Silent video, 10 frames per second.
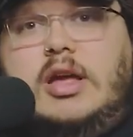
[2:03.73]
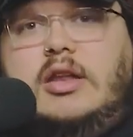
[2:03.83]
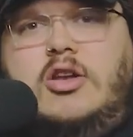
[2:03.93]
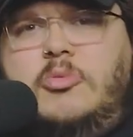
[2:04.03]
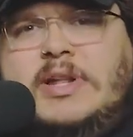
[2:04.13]

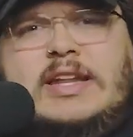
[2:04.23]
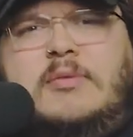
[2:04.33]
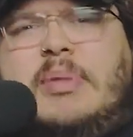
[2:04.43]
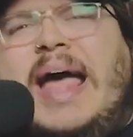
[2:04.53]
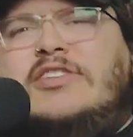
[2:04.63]
Nobody did
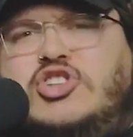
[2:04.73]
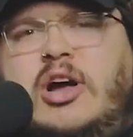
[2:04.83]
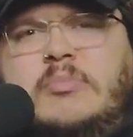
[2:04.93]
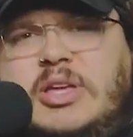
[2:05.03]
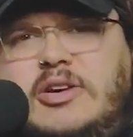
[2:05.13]
a bad
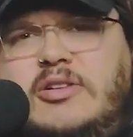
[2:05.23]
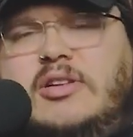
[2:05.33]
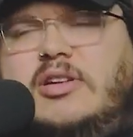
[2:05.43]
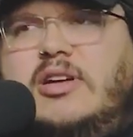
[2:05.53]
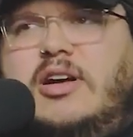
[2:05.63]
job here,
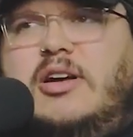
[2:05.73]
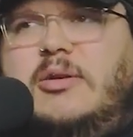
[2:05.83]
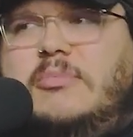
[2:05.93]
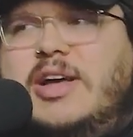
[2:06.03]
um,